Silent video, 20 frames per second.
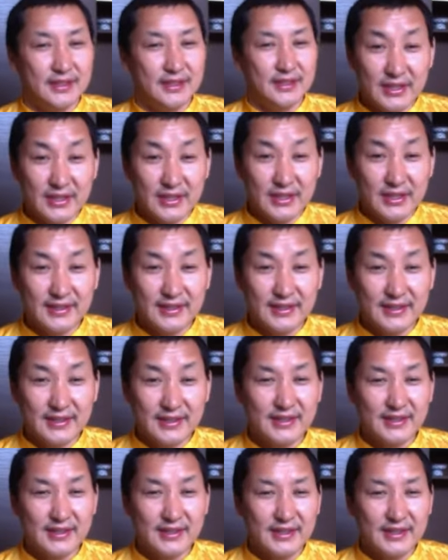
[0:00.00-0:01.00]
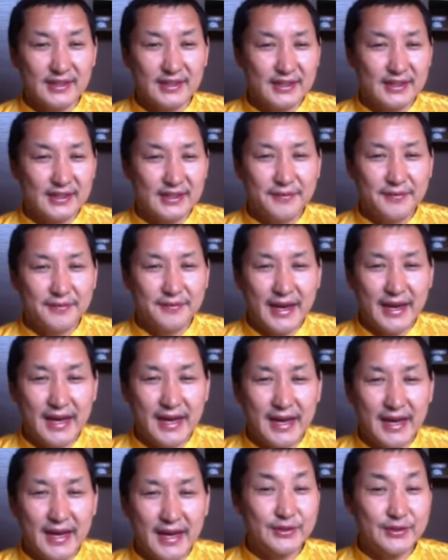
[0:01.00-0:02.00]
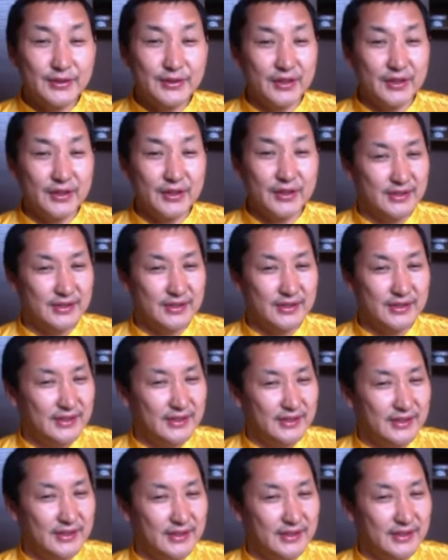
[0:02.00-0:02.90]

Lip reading: Really, if I haven't got